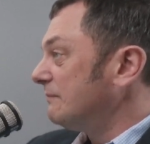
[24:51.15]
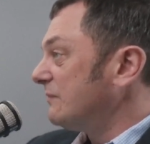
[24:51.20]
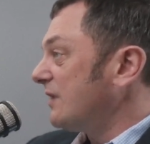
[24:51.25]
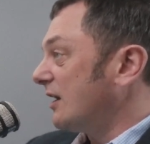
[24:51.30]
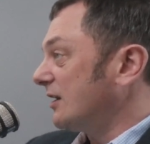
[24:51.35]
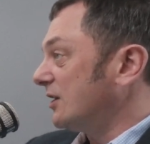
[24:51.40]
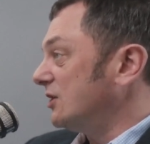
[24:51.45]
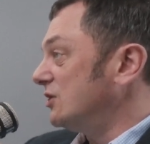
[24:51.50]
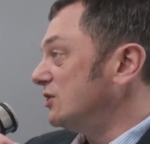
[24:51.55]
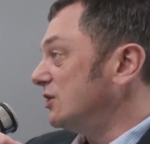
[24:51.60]

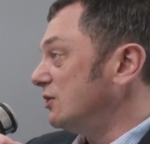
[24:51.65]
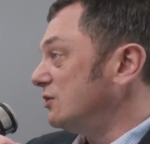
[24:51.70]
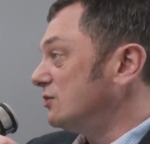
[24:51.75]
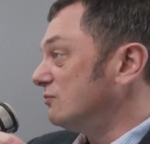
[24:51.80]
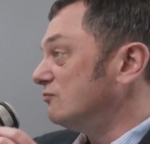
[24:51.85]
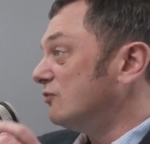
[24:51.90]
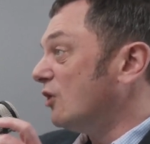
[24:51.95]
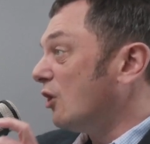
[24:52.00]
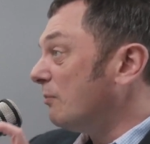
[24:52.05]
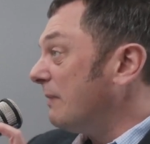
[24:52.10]
I can do
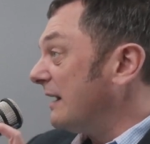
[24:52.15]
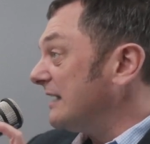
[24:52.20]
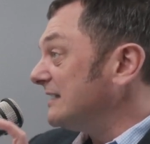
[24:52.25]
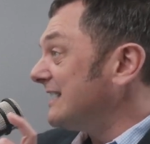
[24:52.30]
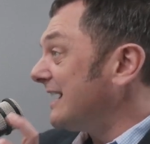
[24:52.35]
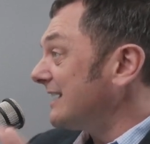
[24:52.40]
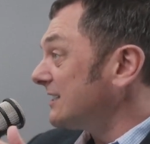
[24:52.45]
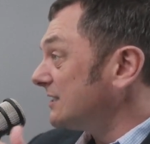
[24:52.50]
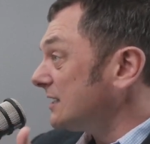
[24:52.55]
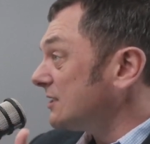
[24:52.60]
some role-based
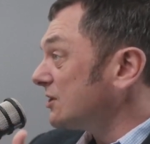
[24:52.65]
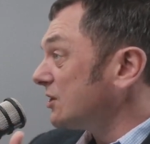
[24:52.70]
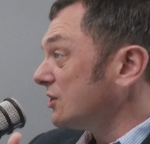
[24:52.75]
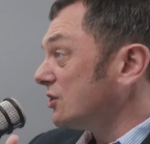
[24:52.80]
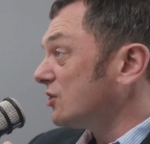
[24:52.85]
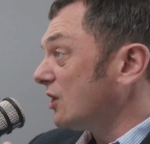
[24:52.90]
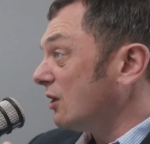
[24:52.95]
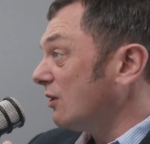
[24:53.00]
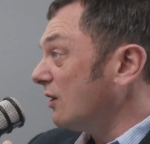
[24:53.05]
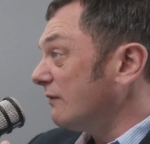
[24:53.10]
access
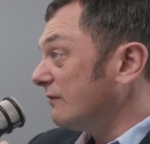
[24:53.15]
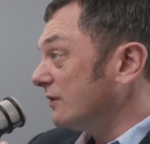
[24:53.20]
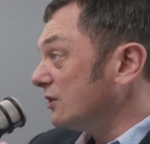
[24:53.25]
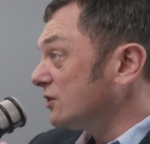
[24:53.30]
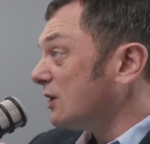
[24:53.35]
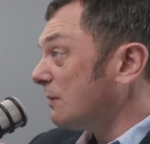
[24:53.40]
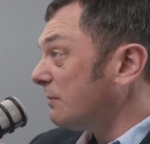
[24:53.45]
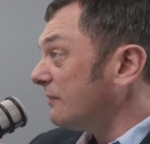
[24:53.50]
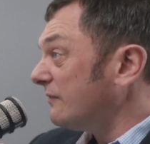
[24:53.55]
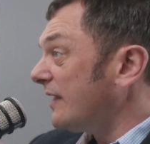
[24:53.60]
control over the
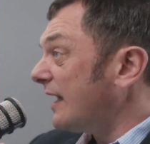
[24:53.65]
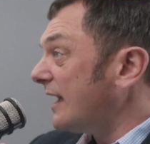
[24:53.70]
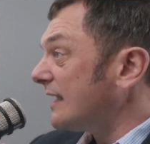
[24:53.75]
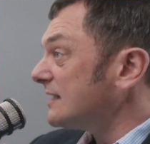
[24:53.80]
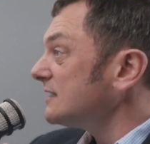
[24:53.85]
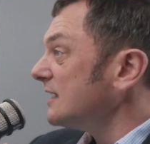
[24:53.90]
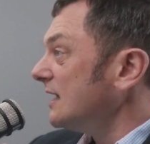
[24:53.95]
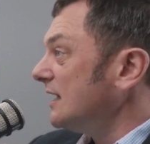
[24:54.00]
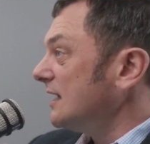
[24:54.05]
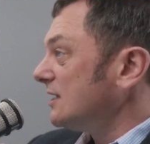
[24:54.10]
top of that,